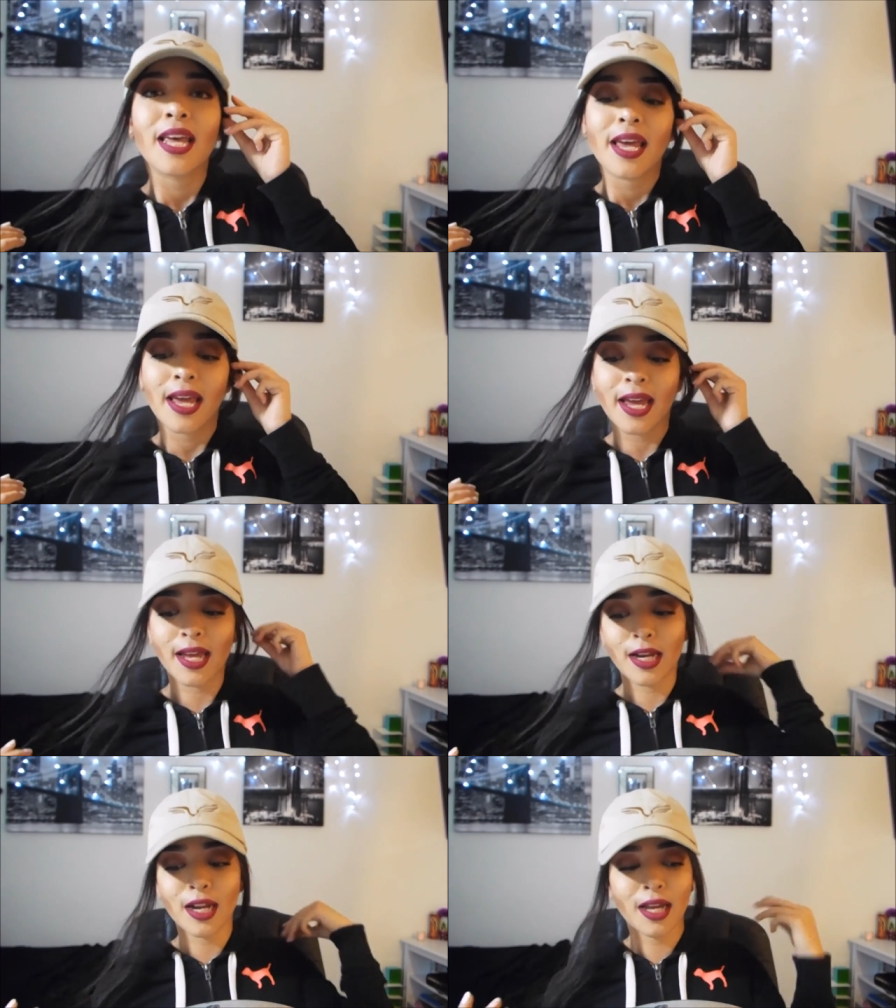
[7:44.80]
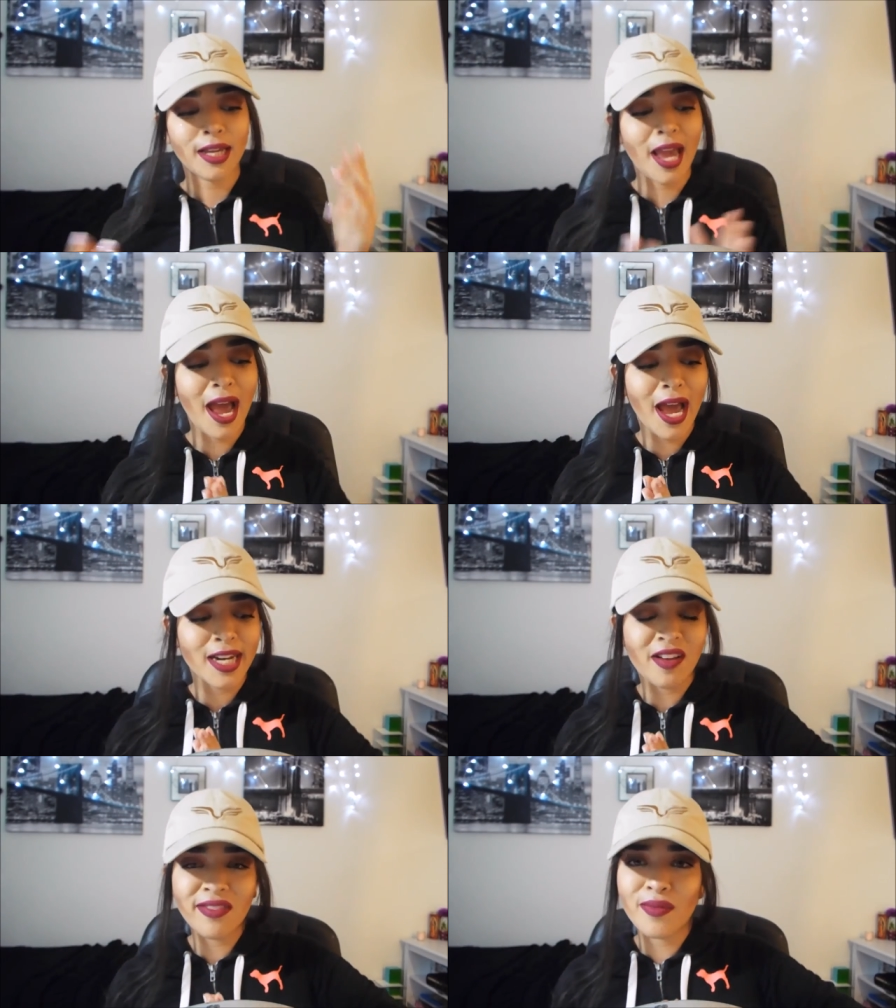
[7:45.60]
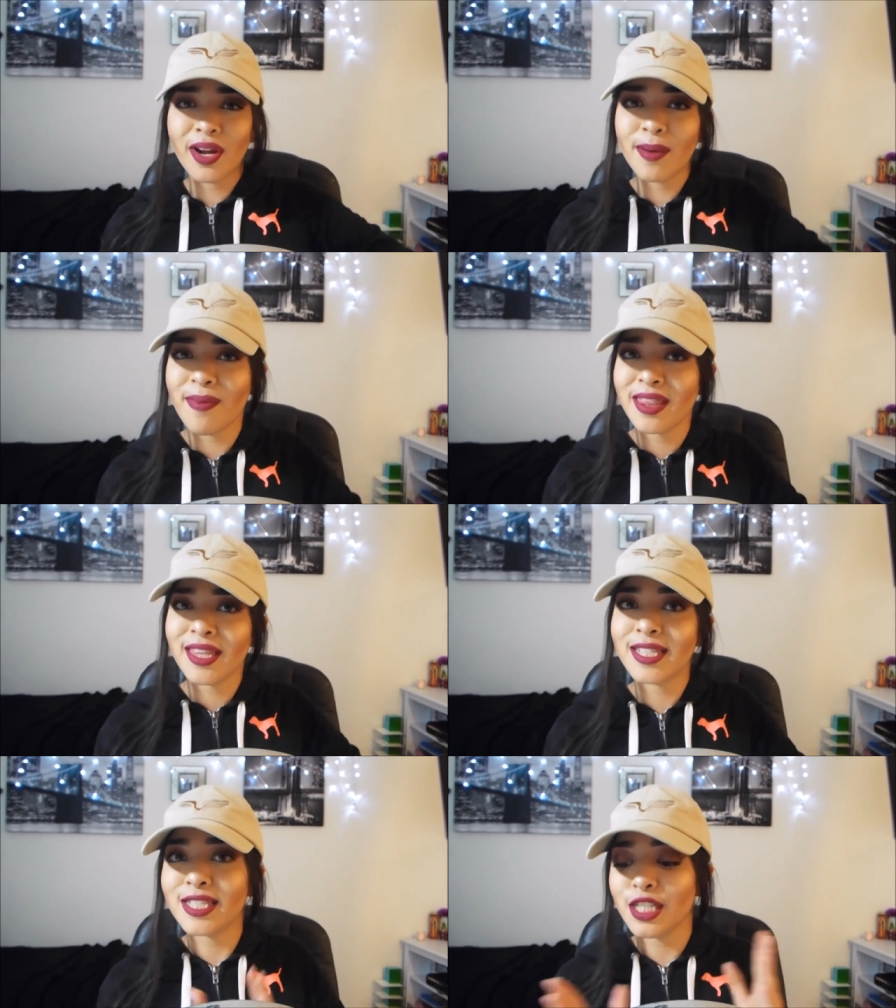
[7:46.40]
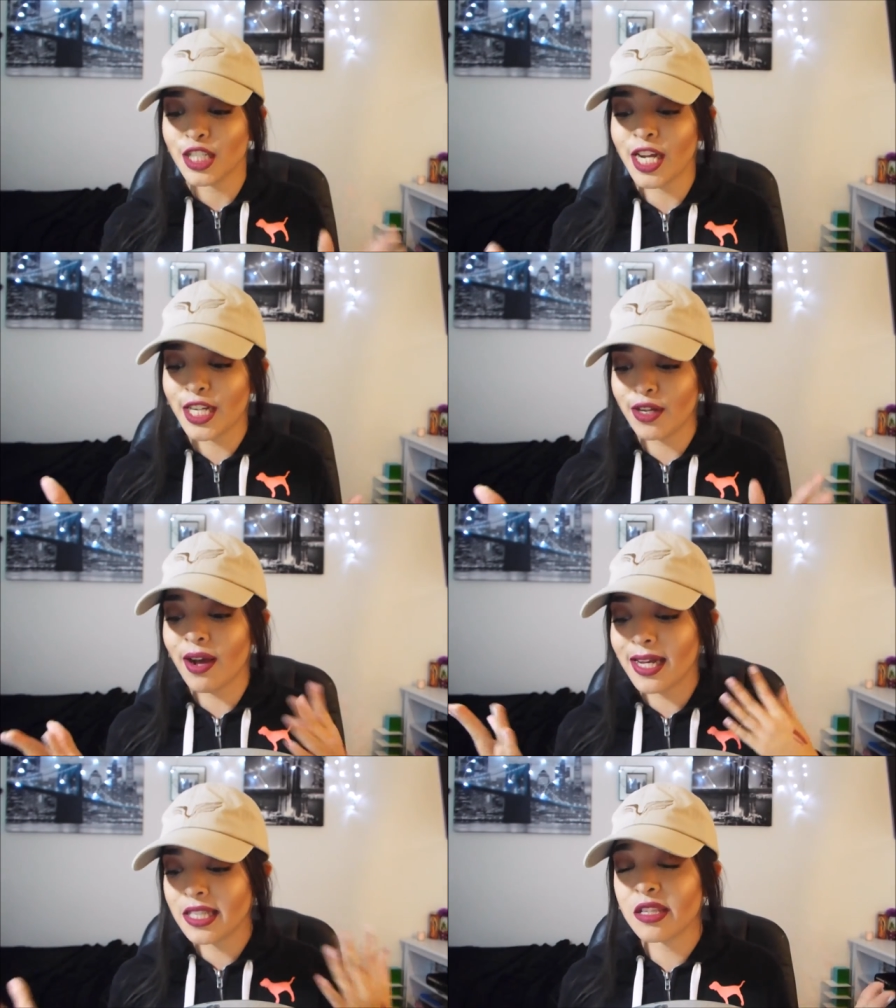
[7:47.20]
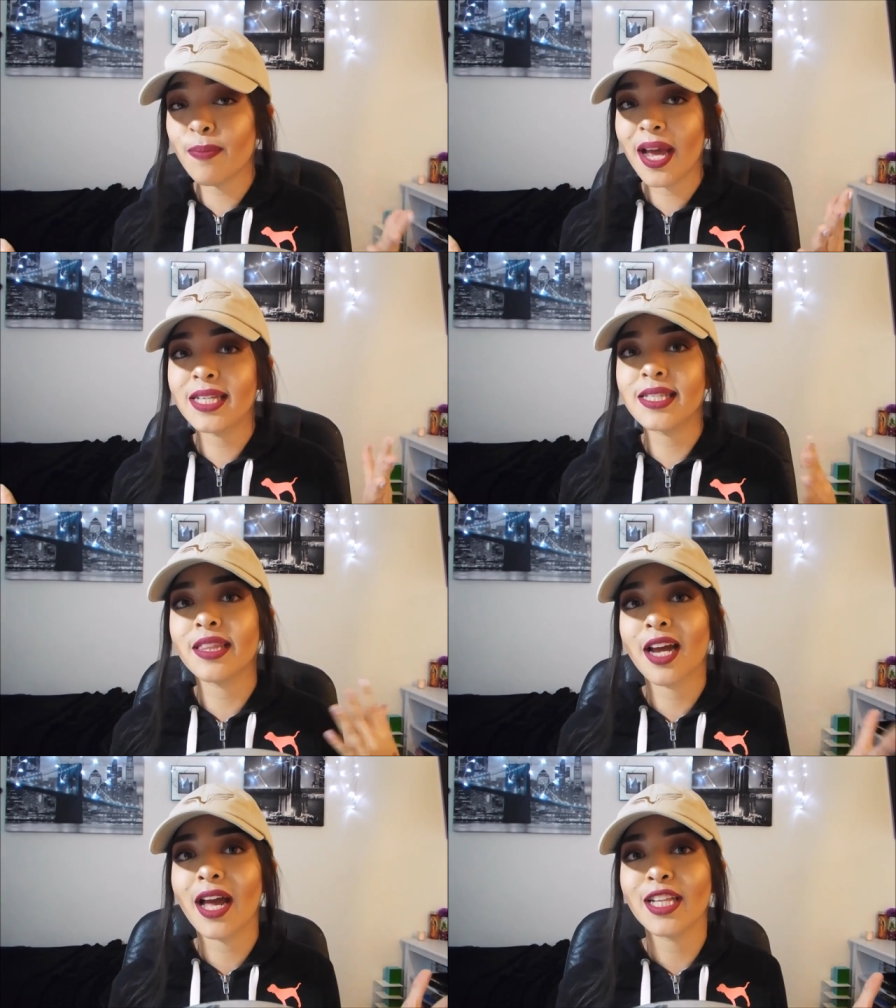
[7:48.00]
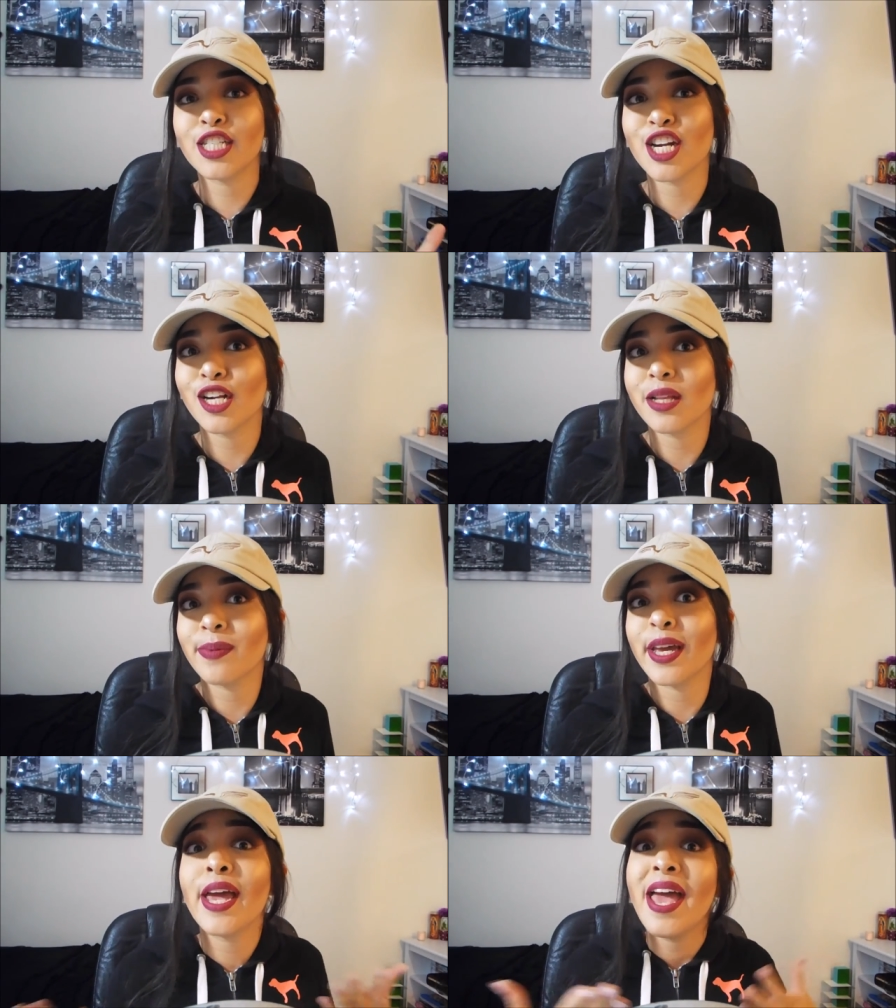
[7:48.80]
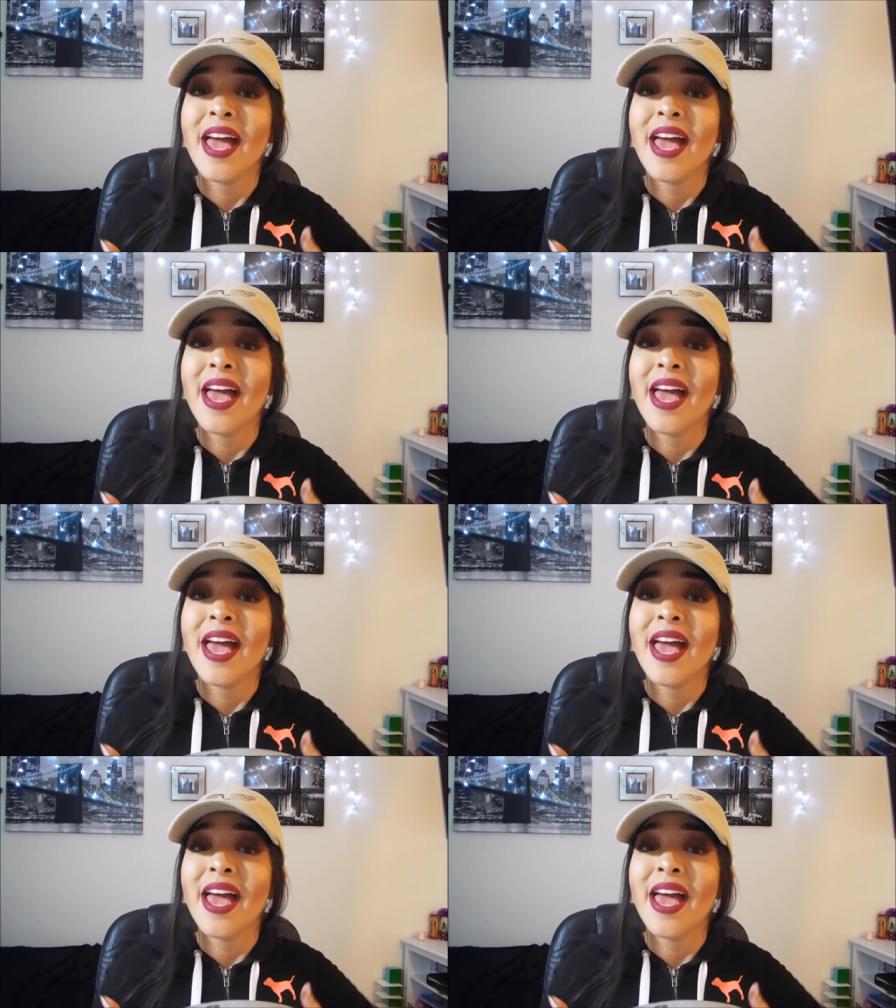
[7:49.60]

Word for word: And yeah, I definitely recommend this shade to you guys, Spice, in the Kylie Jenner Lip Kit.